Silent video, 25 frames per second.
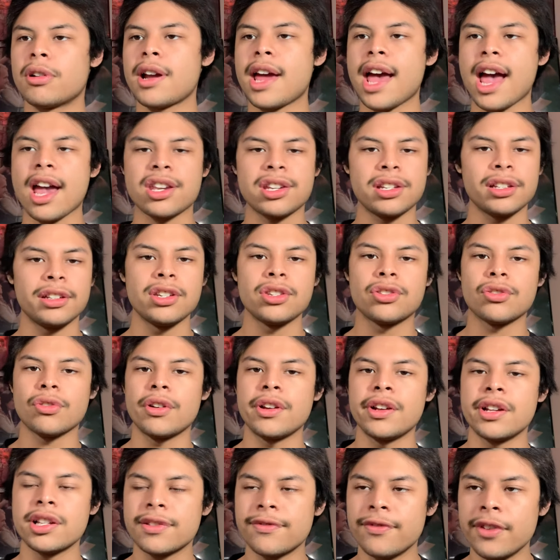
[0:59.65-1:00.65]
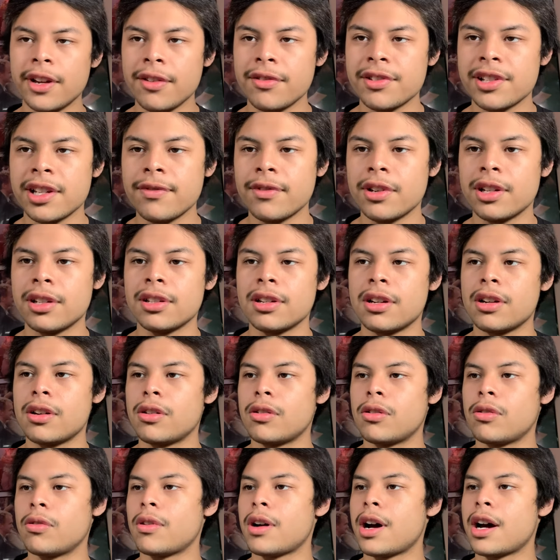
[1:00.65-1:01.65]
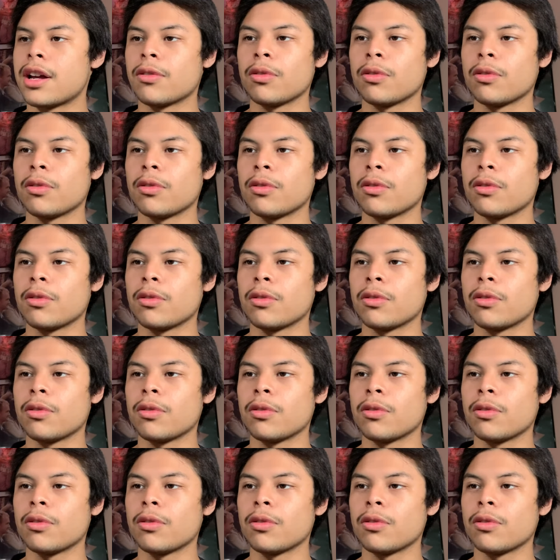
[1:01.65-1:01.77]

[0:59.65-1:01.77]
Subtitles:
I actually enjoy his videos, even though I